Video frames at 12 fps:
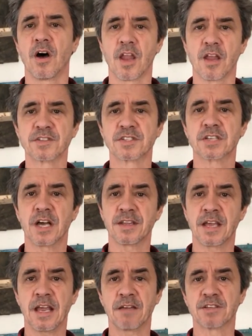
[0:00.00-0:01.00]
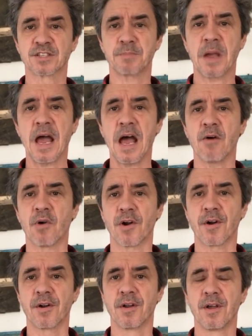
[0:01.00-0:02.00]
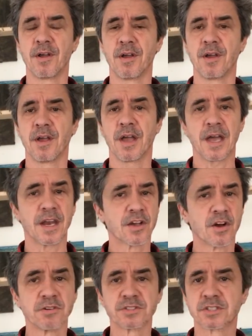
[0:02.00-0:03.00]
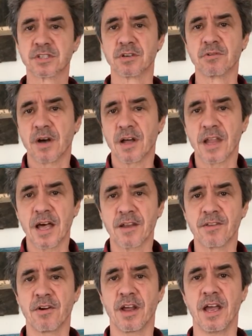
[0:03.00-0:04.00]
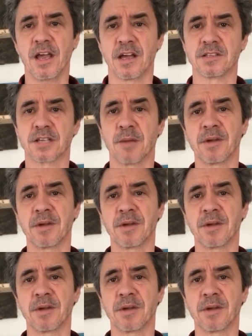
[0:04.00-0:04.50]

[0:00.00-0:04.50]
all of a sudden they have this power and it goes to a lot of their heads.